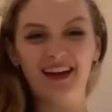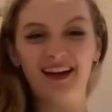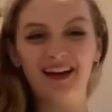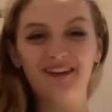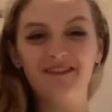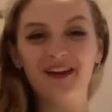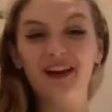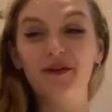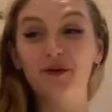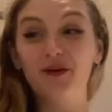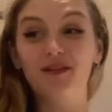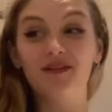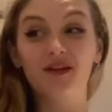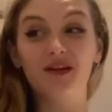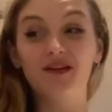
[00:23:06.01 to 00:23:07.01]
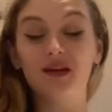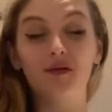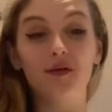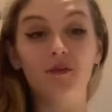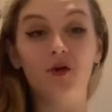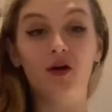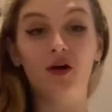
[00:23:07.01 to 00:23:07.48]
I really want to start
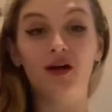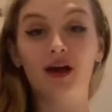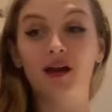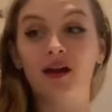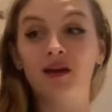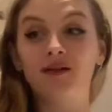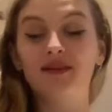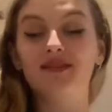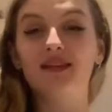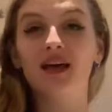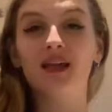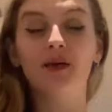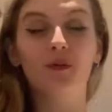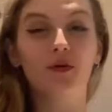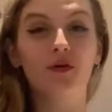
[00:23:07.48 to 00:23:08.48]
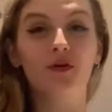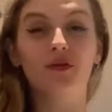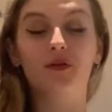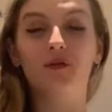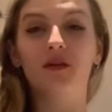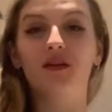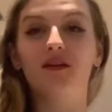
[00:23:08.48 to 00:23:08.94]
doing one, and I know exactly what course
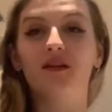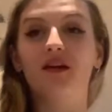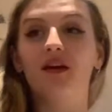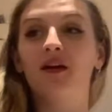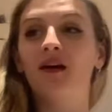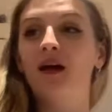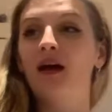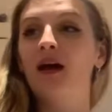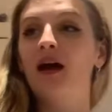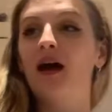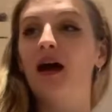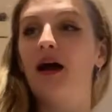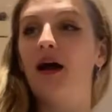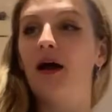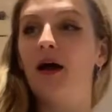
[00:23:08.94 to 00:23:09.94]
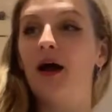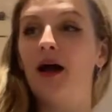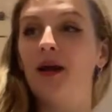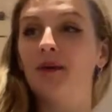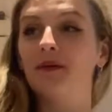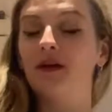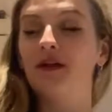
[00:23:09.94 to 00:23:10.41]
I'm going to do,
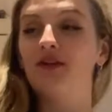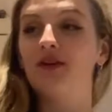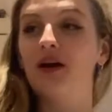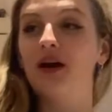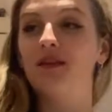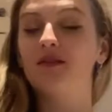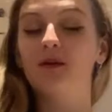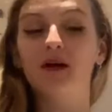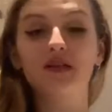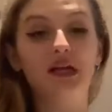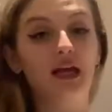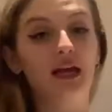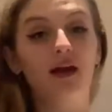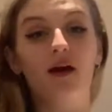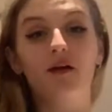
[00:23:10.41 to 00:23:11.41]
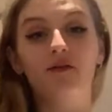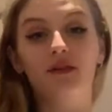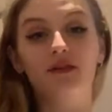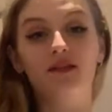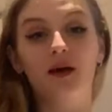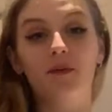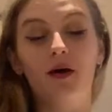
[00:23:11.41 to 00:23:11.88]
and I'm going to try and smash it in over the
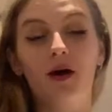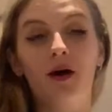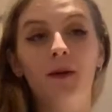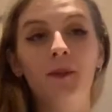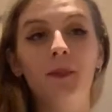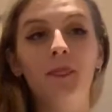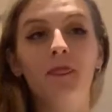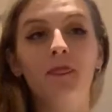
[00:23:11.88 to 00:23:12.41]
summer.